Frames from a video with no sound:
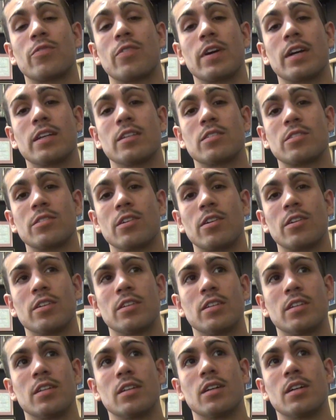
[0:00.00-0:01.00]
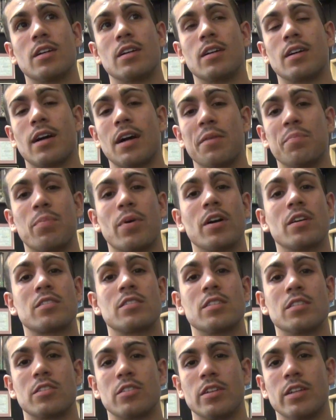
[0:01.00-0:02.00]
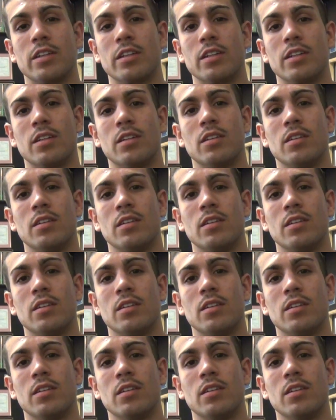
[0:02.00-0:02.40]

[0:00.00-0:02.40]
fight starting the hypoxic training,